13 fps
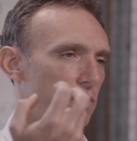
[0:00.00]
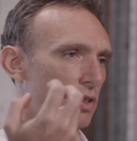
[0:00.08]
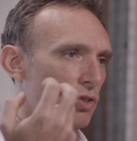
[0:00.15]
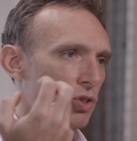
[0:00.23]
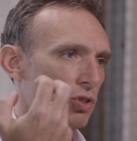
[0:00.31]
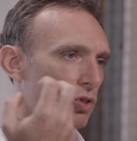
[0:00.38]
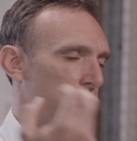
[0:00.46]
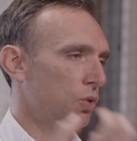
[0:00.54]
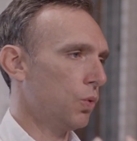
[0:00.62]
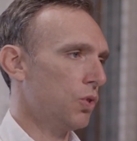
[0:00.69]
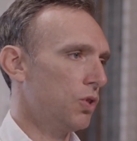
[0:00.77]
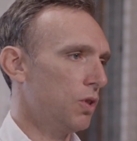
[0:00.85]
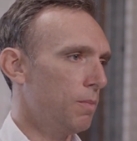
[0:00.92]
It just
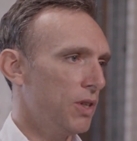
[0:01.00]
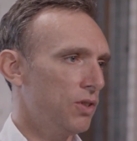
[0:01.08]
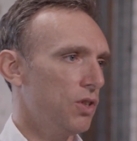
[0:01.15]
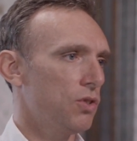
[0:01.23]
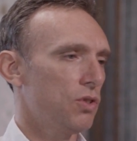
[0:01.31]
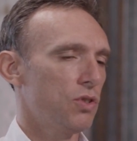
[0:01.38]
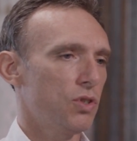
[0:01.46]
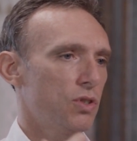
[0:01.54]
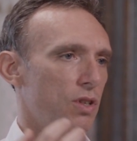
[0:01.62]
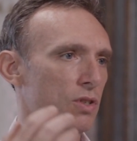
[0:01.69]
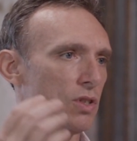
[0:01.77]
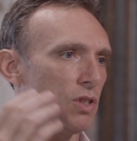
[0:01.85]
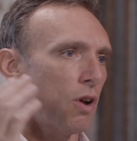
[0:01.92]
distorts the message.
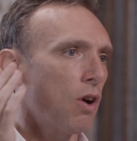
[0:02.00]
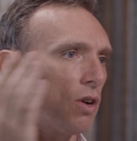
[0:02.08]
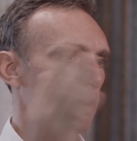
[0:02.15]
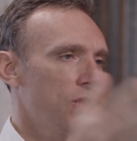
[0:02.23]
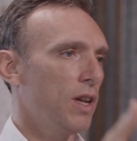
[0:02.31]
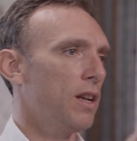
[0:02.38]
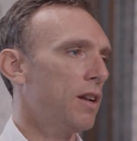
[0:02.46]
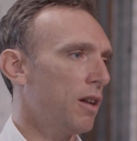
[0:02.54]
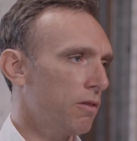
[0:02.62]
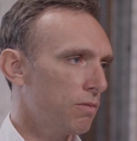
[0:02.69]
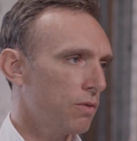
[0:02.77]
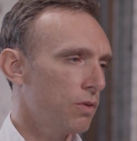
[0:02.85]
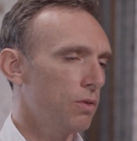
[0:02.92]
It's harder to get
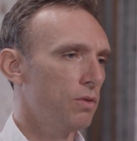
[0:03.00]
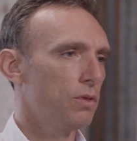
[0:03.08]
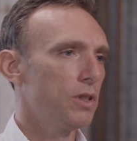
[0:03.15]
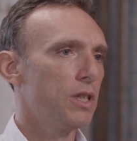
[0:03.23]
cut through.